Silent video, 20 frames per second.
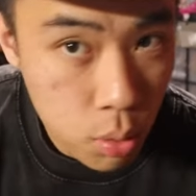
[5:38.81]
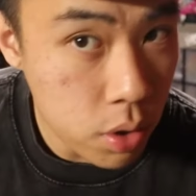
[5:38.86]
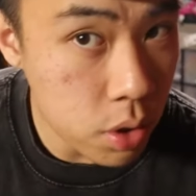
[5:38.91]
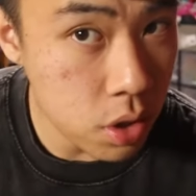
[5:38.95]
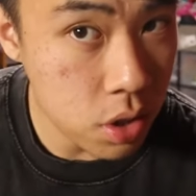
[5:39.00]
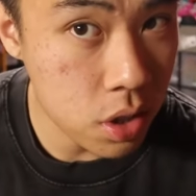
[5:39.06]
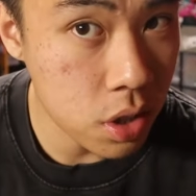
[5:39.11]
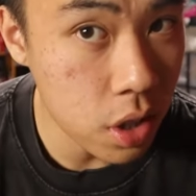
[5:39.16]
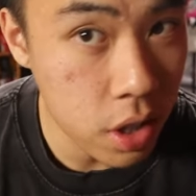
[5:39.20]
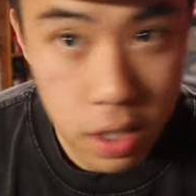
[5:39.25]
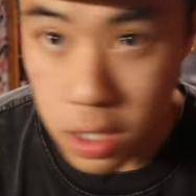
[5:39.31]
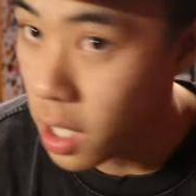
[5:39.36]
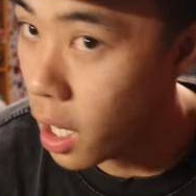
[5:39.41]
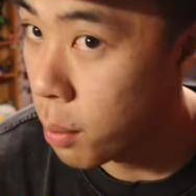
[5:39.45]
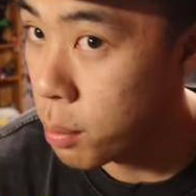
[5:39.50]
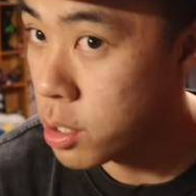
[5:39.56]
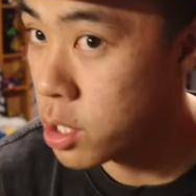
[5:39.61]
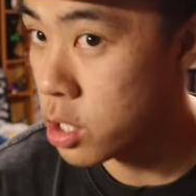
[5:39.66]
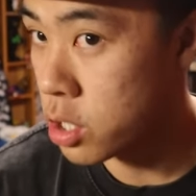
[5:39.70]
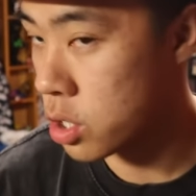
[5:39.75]
one is good. I'm
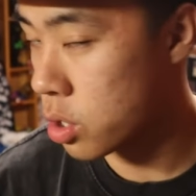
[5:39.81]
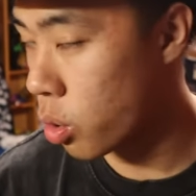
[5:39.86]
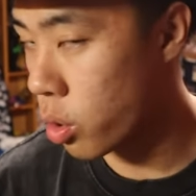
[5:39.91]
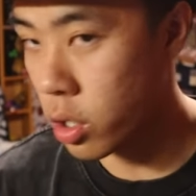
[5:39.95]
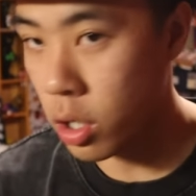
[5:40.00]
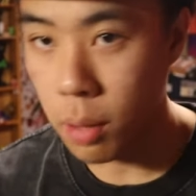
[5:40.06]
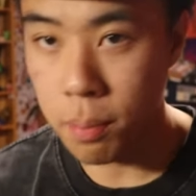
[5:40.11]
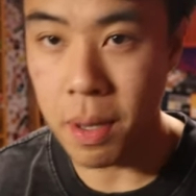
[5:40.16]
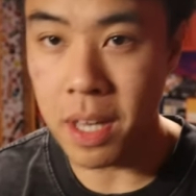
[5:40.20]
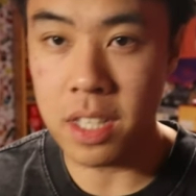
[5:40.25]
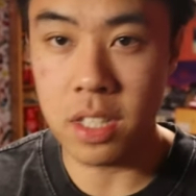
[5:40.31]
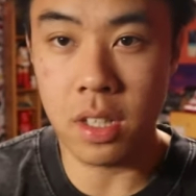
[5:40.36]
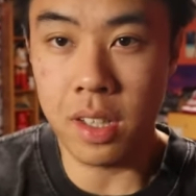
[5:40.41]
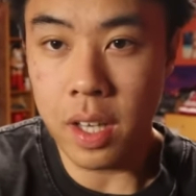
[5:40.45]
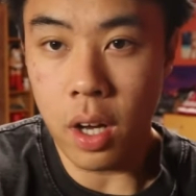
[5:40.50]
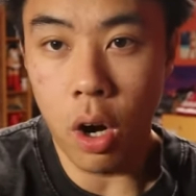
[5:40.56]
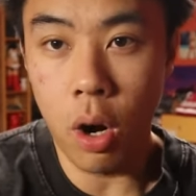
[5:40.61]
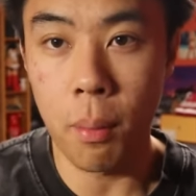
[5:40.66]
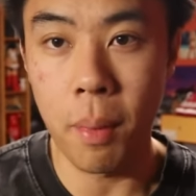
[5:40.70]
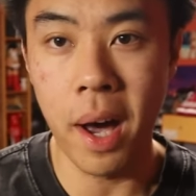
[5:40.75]
gonna just show y'all
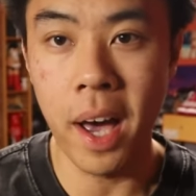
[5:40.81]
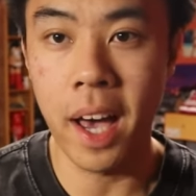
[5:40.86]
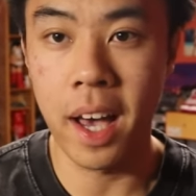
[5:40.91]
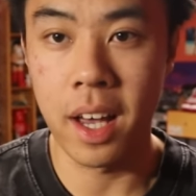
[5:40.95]
basically all my